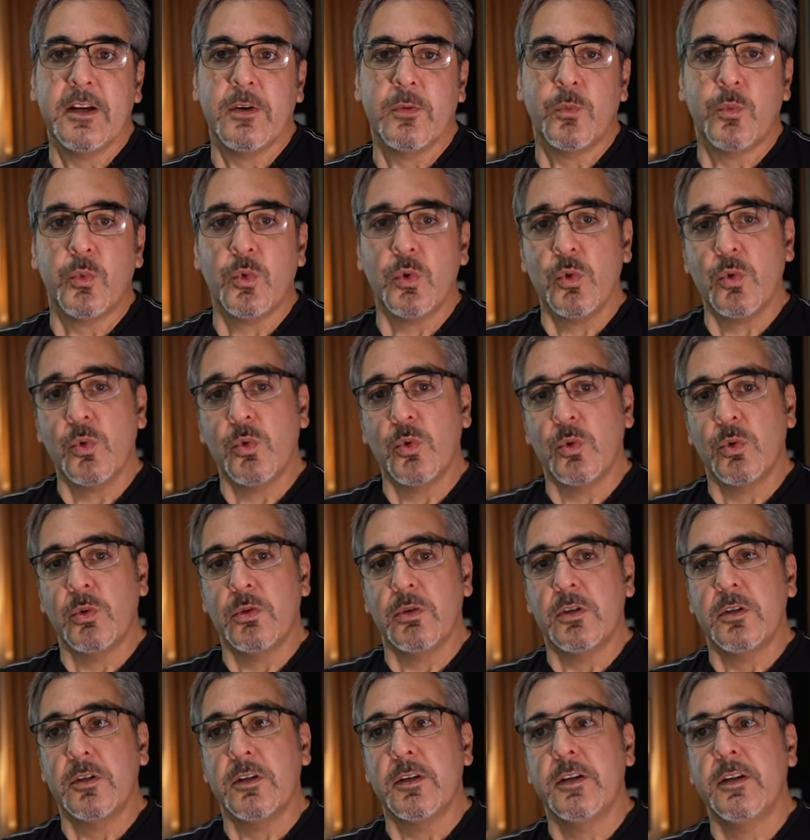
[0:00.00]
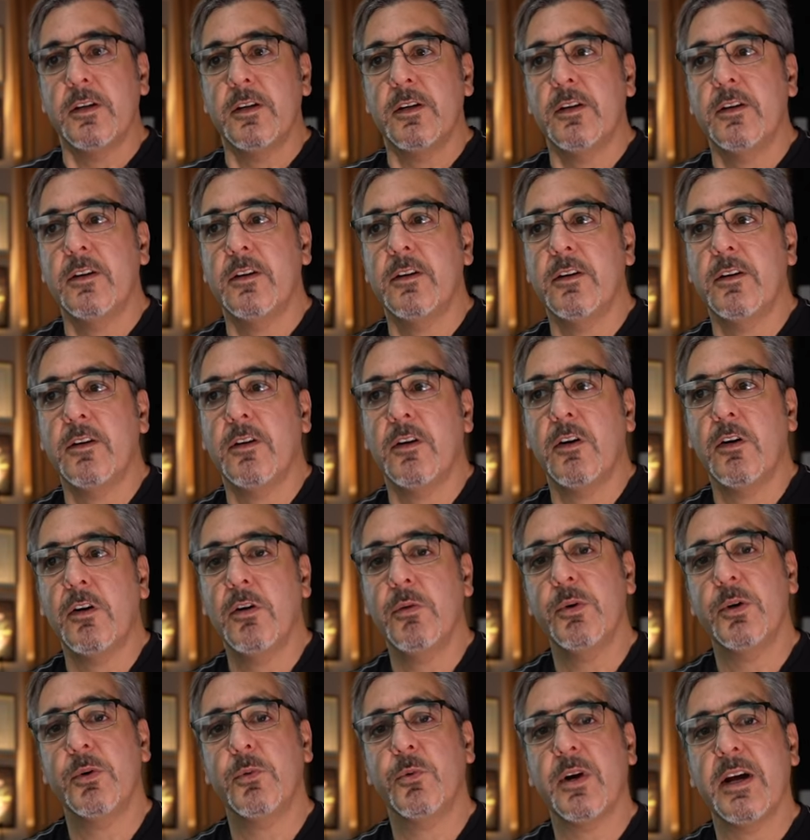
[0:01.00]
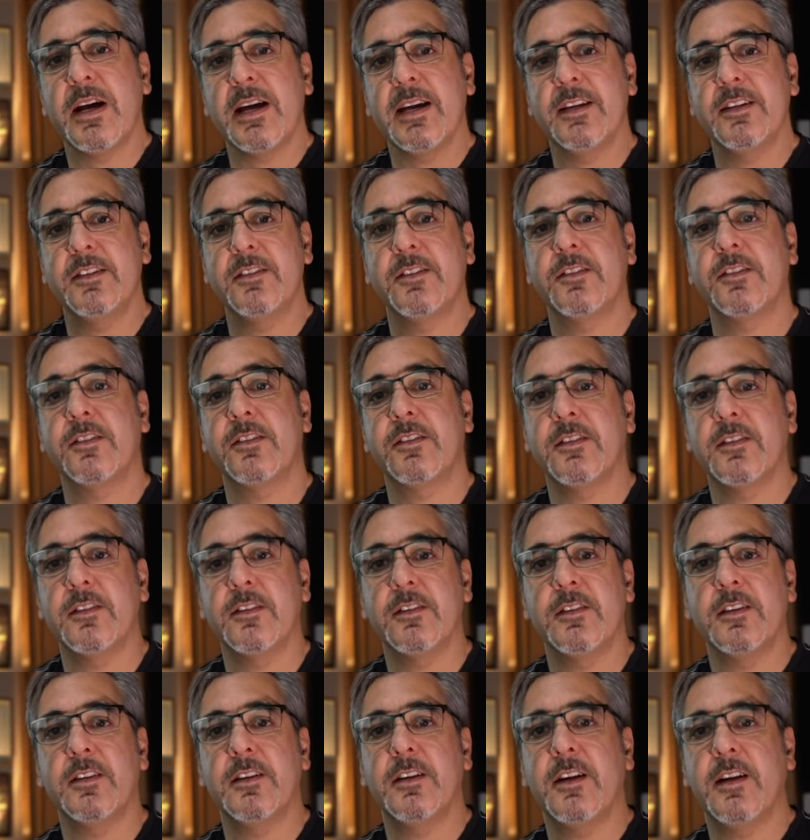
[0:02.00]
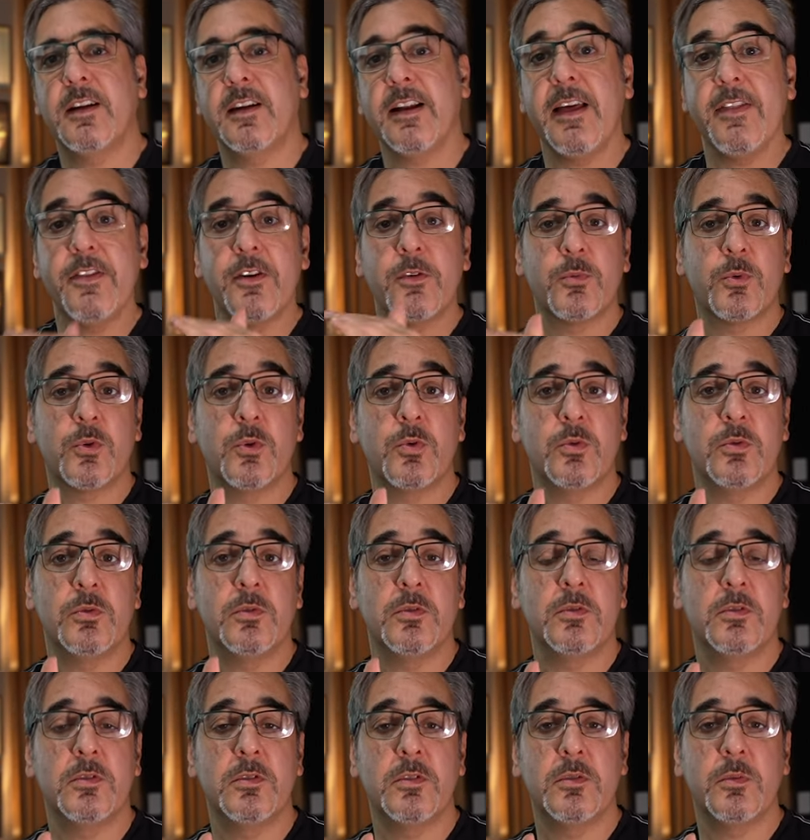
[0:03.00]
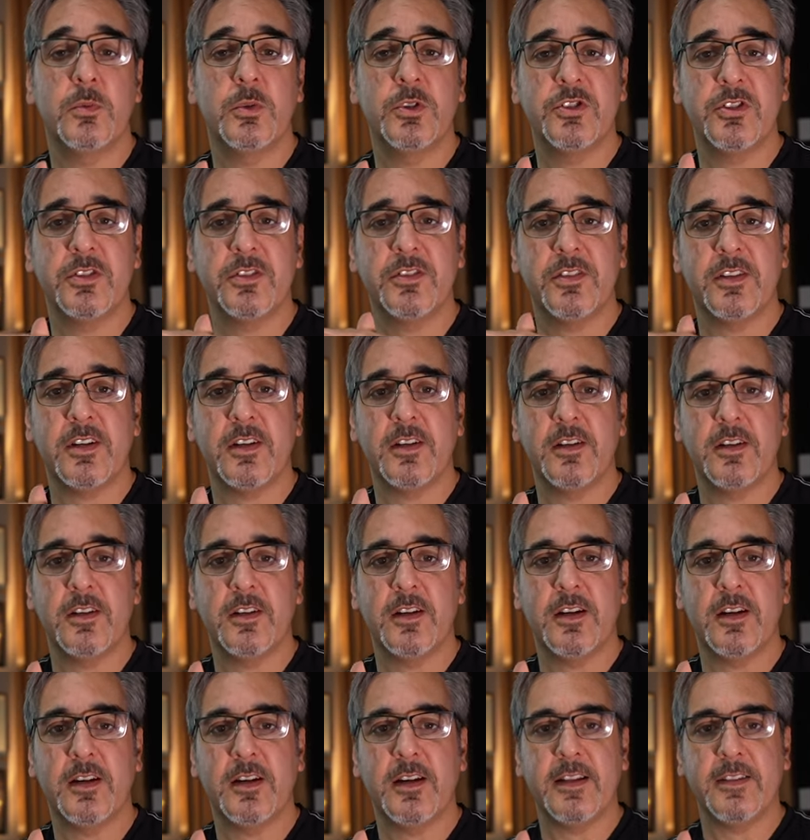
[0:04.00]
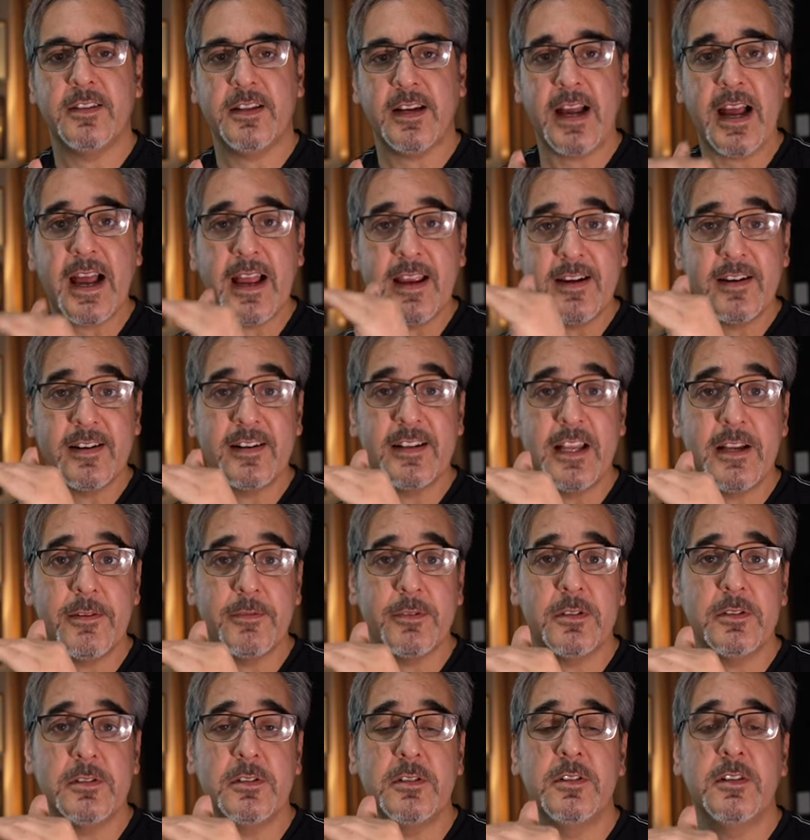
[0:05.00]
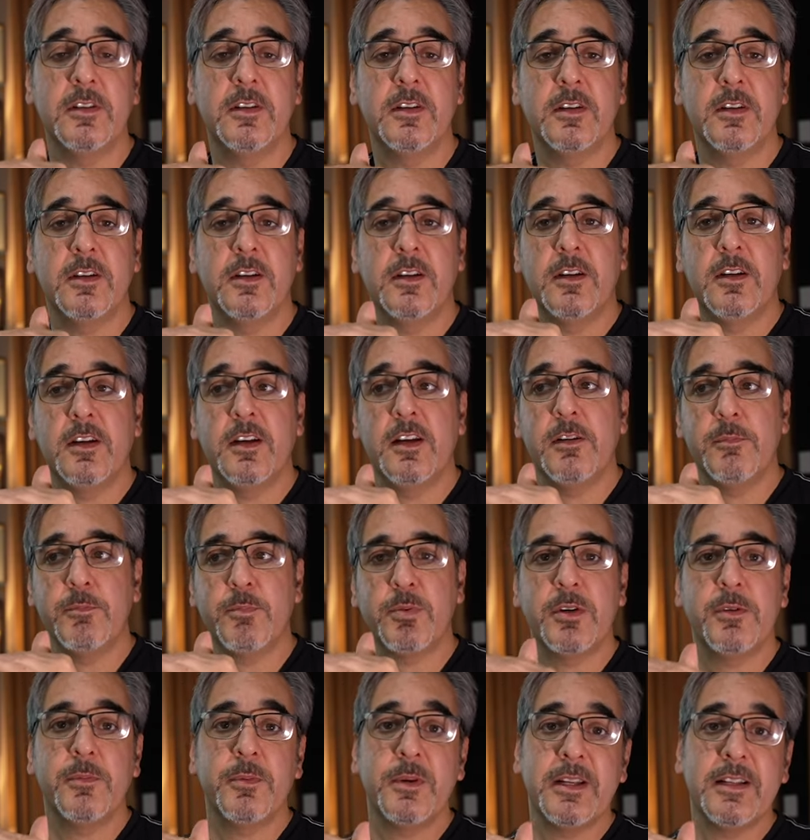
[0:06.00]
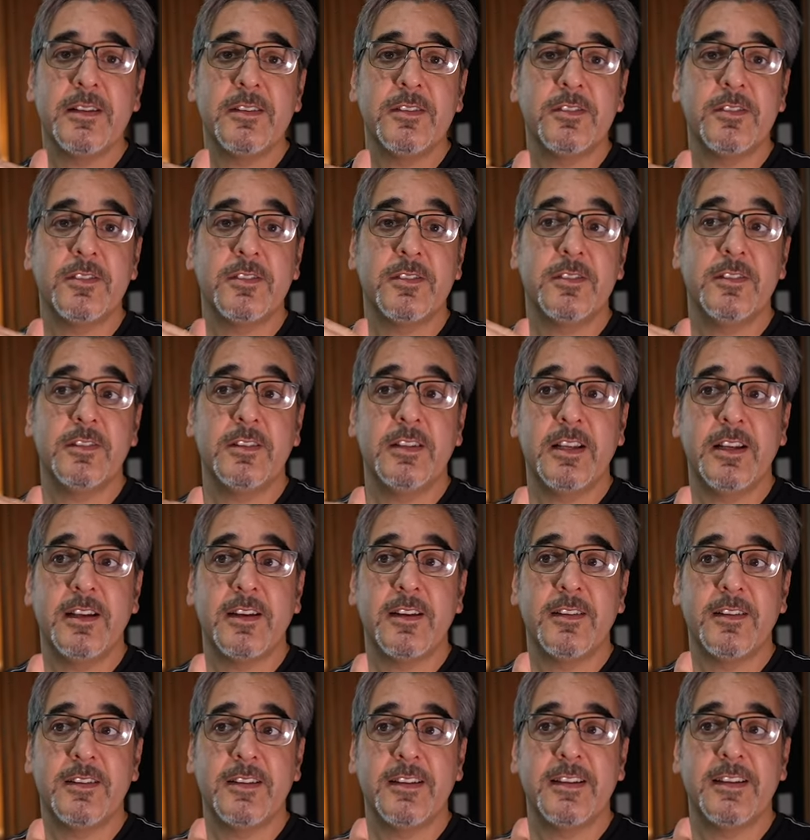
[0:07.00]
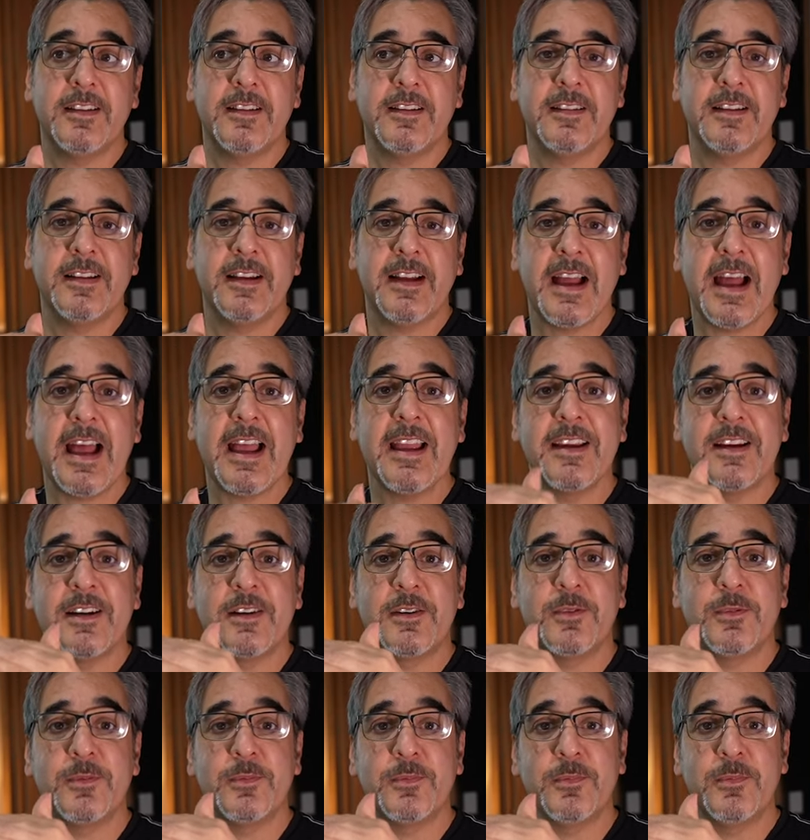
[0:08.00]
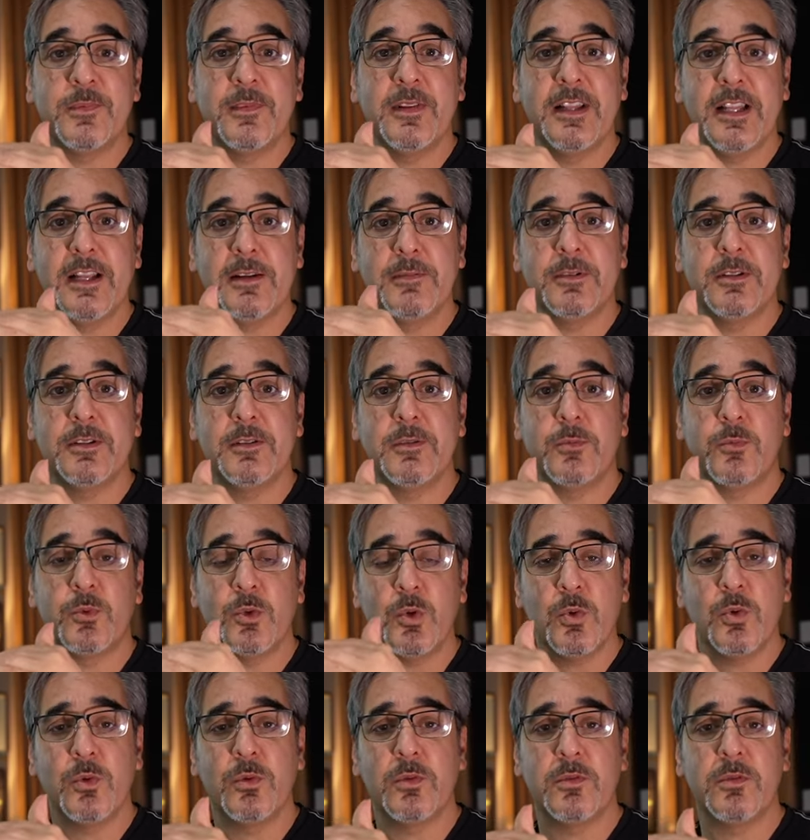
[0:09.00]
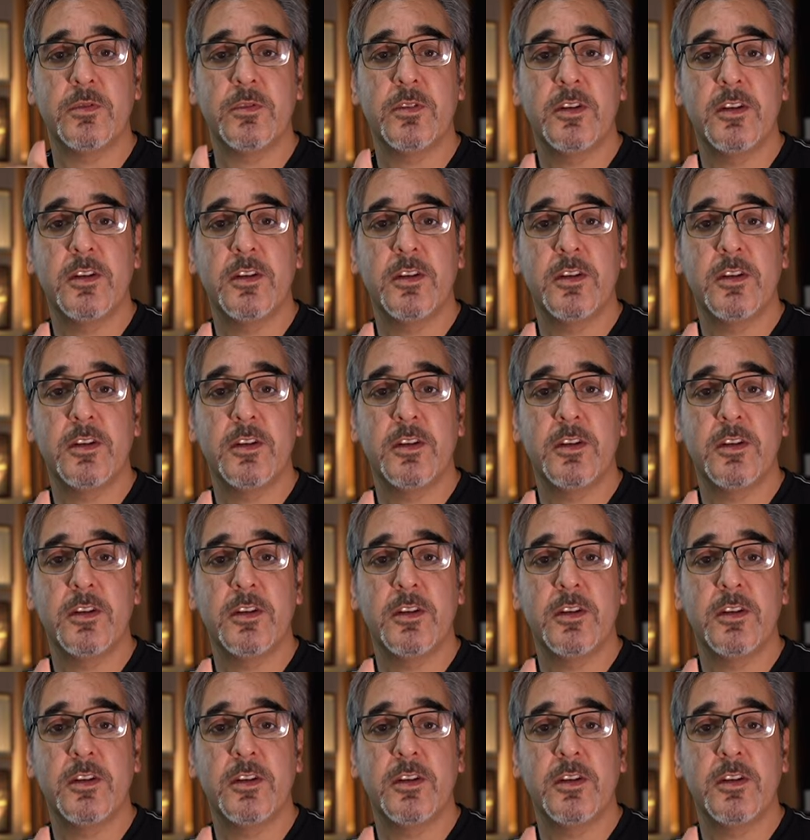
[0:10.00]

a rule overrides another rule, which is at the higher level, it prevails the higher level rule.